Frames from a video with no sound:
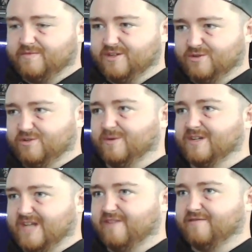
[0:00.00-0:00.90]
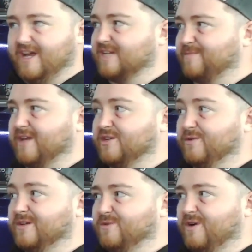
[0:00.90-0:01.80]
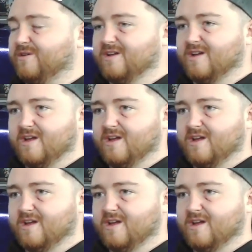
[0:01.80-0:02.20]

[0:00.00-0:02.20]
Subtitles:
there's also a safety aspect to it as well.